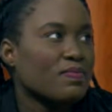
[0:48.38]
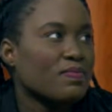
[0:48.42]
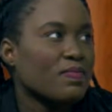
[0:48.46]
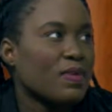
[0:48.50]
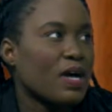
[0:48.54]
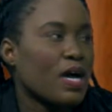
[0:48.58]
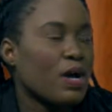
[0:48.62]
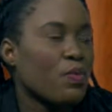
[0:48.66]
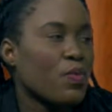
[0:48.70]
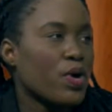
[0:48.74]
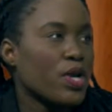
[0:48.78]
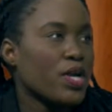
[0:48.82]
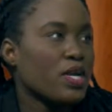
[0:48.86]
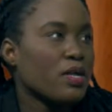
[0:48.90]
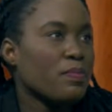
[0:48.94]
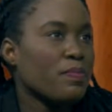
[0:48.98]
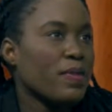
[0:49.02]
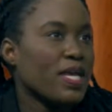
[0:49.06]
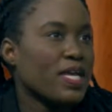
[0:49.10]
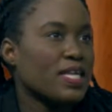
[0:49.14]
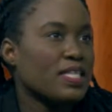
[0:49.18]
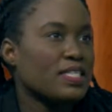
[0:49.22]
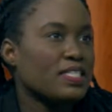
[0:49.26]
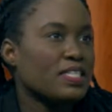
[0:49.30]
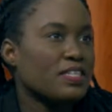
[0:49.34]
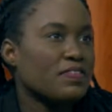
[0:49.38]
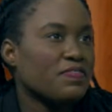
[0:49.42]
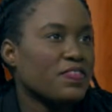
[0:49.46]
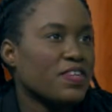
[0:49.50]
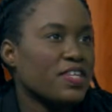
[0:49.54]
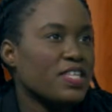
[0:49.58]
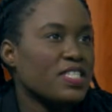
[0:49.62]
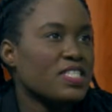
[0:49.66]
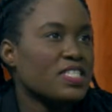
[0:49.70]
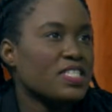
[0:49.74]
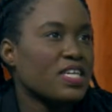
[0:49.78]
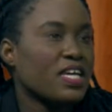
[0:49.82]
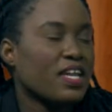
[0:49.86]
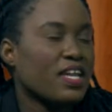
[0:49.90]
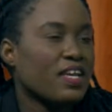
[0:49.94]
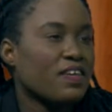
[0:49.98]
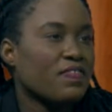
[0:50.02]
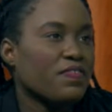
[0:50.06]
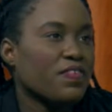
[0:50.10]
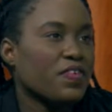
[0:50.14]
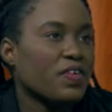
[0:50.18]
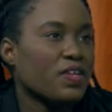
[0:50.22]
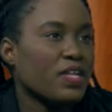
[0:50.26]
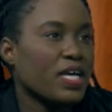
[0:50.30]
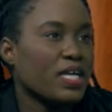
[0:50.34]
wanted to make a difference, and I
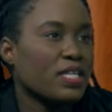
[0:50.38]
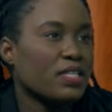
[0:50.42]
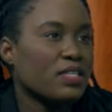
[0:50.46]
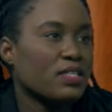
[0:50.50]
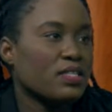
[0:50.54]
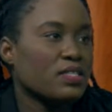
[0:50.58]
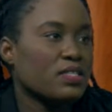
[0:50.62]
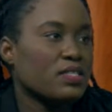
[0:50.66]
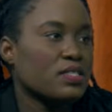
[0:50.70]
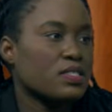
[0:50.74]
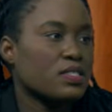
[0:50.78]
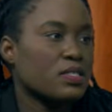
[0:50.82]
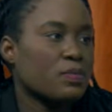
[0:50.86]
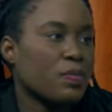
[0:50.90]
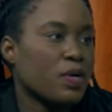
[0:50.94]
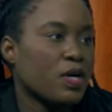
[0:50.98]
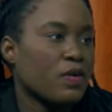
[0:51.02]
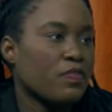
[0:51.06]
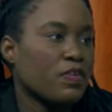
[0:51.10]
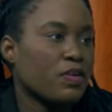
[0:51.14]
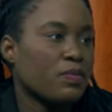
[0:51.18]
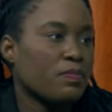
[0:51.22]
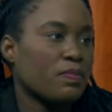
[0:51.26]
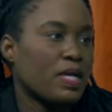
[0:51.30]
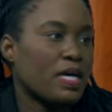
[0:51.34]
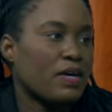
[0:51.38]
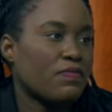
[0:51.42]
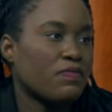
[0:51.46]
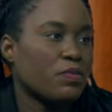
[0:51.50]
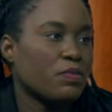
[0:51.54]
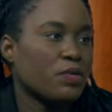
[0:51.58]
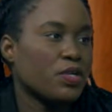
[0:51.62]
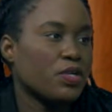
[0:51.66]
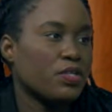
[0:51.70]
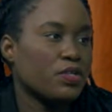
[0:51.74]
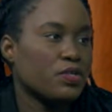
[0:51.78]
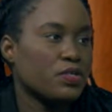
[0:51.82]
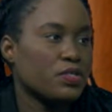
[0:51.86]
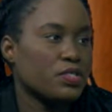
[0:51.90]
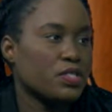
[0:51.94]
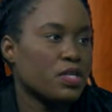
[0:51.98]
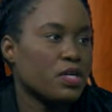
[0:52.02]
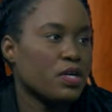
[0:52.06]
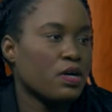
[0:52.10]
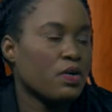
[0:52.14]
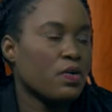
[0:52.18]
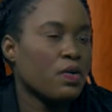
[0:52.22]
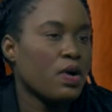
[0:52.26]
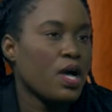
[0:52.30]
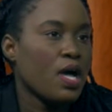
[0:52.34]
feel like this is the perfect platform to do
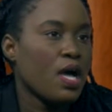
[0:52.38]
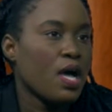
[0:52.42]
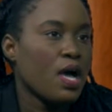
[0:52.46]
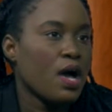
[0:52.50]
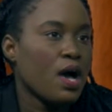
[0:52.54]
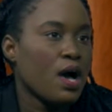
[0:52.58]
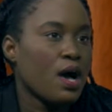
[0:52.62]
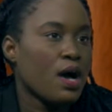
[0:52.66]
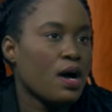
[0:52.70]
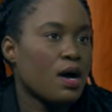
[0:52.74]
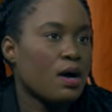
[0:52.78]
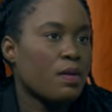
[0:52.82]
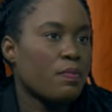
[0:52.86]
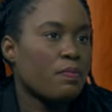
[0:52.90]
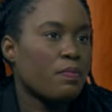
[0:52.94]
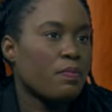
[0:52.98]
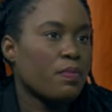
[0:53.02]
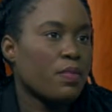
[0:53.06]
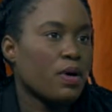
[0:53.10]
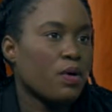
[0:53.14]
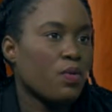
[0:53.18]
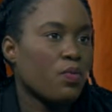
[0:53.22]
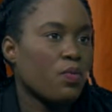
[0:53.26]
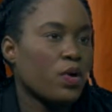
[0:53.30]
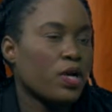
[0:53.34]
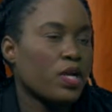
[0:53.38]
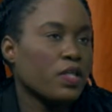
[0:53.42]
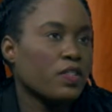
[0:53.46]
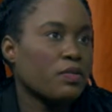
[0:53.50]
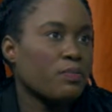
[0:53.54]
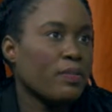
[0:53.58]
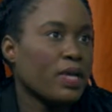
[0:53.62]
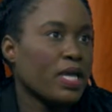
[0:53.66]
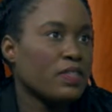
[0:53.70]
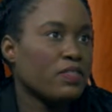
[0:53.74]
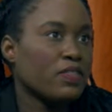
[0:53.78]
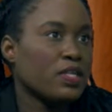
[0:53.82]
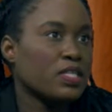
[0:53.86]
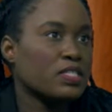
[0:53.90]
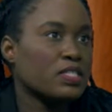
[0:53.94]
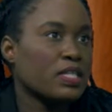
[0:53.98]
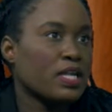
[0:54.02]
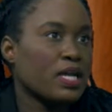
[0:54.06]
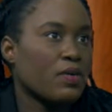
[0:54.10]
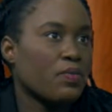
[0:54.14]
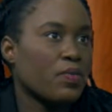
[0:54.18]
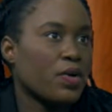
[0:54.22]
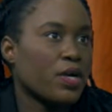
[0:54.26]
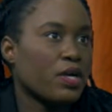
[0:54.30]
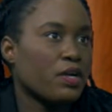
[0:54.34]
so. One of the main things that
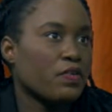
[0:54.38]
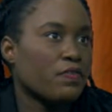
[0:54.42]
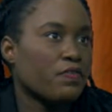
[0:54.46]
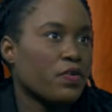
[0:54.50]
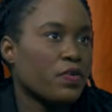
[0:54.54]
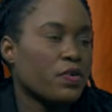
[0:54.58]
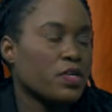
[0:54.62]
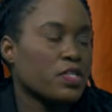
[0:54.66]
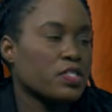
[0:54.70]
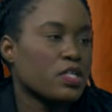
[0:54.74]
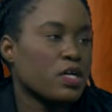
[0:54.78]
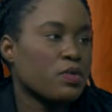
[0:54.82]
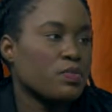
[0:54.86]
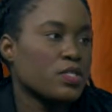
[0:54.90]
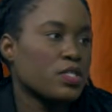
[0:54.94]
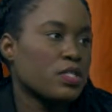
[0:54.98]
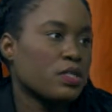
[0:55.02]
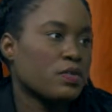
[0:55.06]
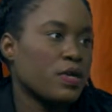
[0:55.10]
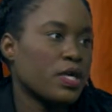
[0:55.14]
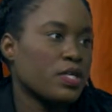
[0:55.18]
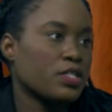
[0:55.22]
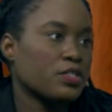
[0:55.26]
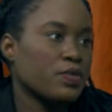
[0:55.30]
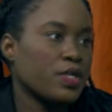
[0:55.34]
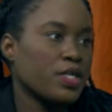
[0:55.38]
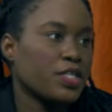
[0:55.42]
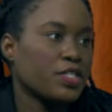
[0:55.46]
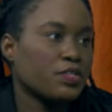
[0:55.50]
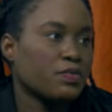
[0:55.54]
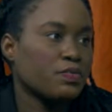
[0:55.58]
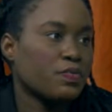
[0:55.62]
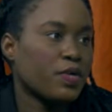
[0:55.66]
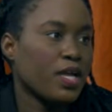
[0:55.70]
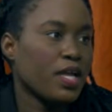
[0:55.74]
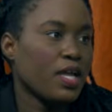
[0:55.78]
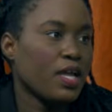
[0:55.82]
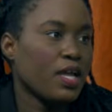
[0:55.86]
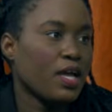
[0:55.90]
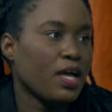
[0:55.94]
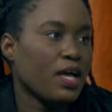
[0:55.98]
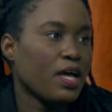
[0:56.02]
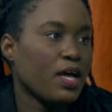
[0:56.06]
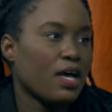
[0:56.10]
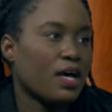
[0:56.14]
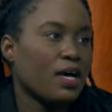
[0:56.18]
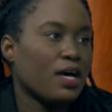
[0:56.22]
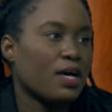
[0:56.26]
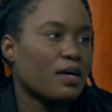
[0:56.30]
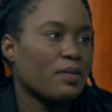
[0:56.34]
I wanted to focus on was the graduation rate.
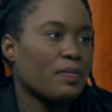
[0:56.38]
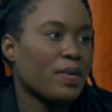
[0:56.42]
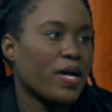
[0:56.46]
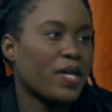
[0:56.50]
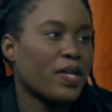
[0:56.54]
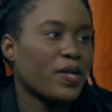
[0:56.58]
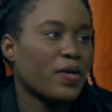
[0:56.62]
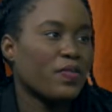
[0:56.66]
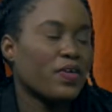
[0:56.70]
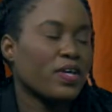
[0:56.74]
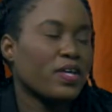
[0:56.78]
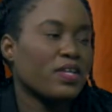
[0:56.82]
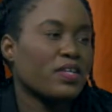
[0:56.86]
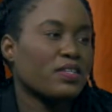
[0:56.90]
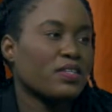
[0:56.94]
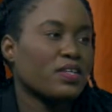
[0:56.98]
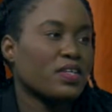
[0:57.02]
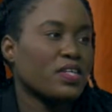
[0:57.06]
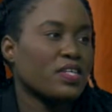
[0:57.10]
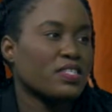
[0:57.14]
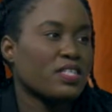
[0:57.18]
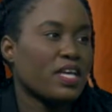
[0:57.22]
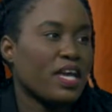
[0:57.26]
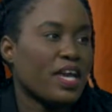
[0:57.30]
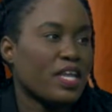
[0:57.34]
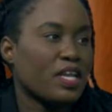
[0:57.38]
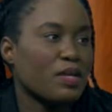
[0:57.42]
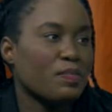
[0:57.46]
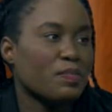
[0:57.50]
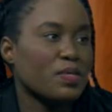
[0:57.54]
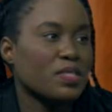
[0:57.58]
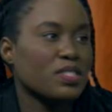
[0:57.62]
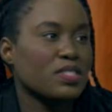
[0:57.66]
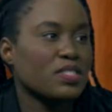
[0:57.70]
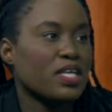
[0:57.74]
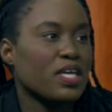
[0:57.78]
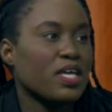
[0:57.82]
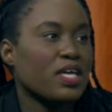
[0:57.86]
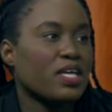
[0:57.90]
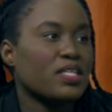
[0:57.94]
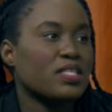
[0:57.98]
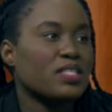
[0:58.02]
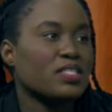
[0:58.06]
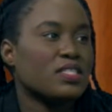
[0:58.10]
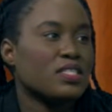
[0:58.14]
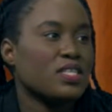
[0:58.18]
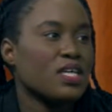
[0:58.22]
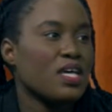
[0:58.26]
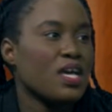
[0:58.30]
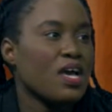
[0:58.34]
I know that there's 80%
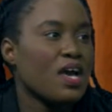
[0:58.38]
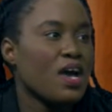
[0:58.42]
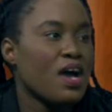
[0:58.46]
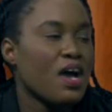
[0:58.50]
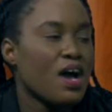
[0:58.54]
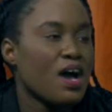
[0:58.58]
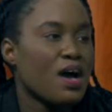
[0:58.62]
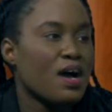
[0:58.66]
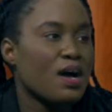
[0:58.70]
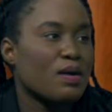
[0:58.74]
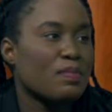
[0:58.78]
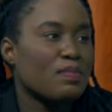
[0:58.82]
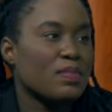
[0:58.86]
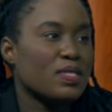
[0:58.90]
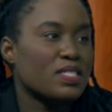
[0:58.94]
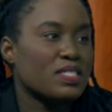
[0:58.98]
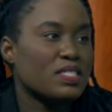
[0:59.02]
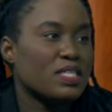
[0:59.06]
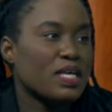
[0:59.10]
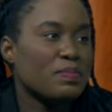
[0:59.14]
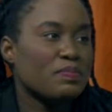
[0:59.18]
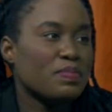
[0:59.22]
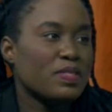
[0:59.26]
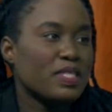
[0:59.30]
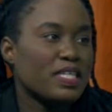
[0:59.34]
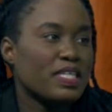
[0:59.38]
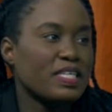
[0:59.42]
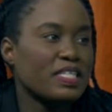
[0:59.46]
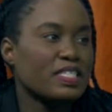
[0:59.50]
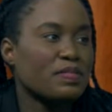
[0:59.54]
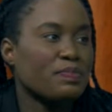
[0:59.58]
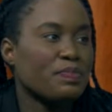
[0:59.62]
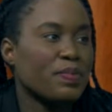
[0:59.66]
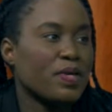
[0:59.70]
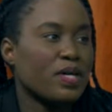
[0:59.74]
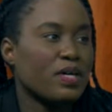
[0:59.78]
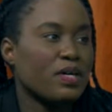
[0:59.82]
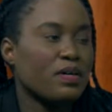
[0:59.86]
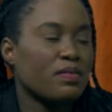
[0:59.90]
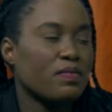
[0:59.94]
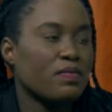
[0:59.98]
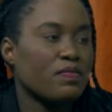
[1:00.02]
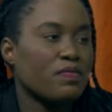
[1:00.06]
acceptance, but